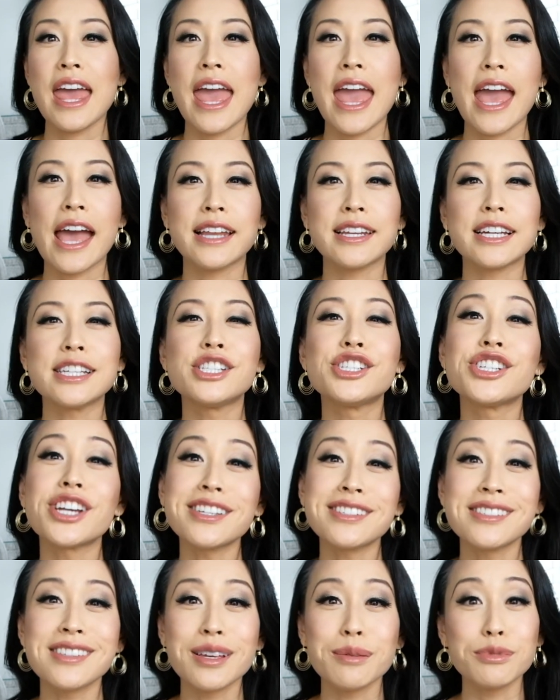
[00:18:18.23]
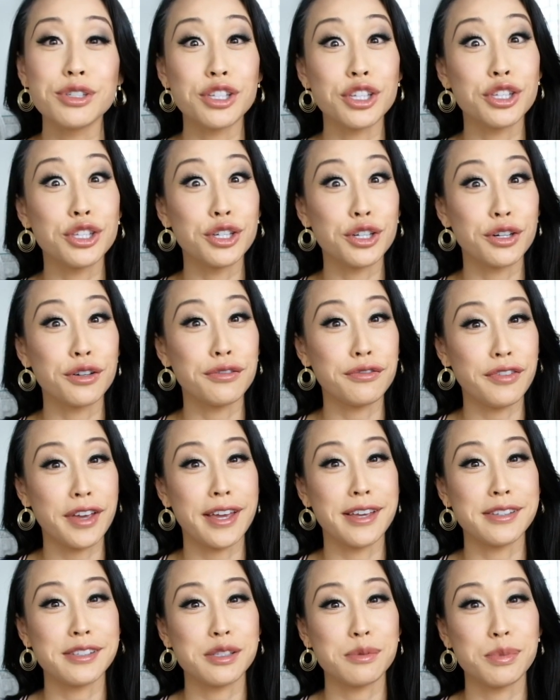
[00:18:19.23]
and adjust them to your
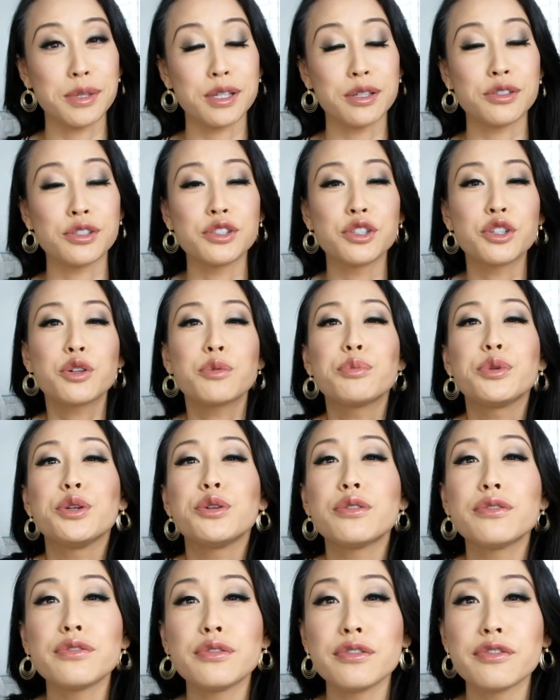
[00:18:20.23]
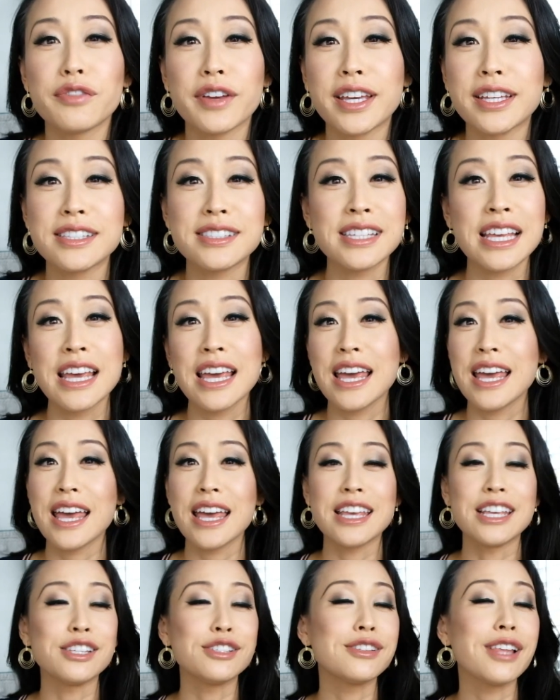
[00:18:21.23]
face, because your beautiful face
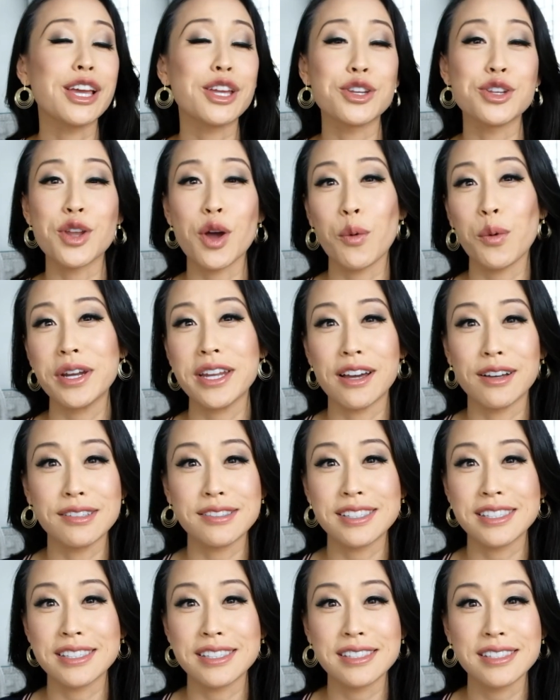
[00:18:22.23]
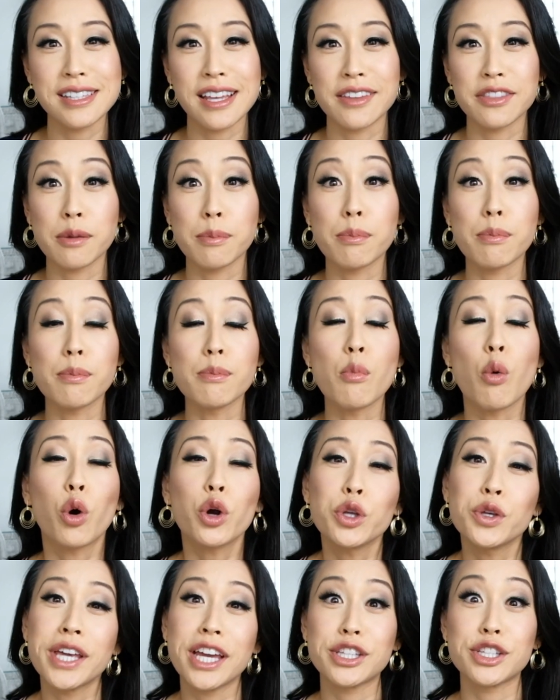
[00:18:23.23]
is like no one else's, and the more
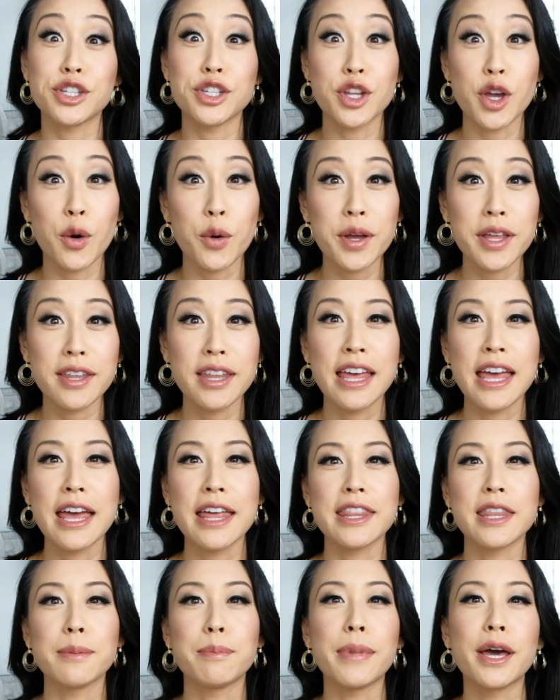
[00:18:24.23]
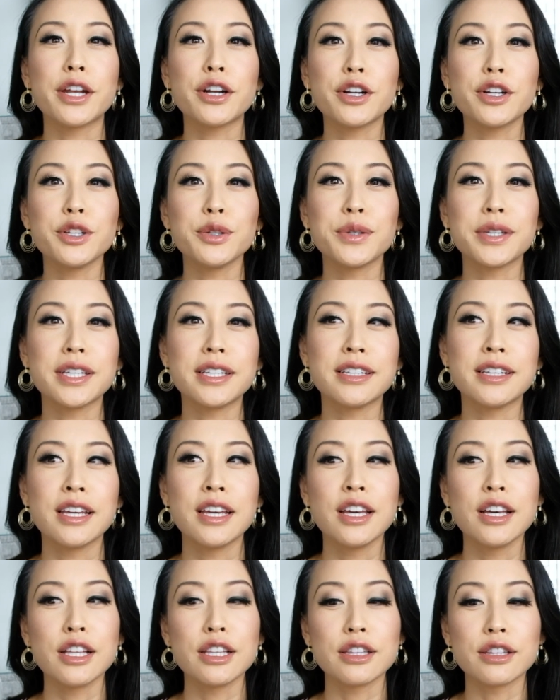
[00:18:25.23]
you get to know it, the better you can
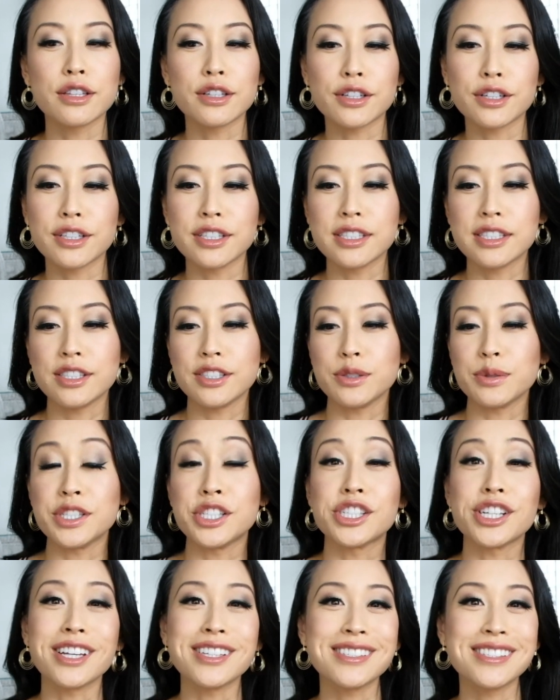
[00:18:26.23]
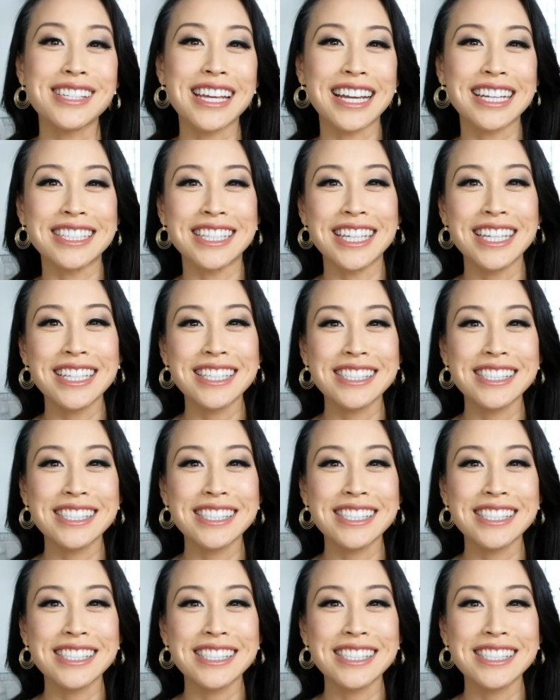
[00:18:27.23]
learn to adjust techniques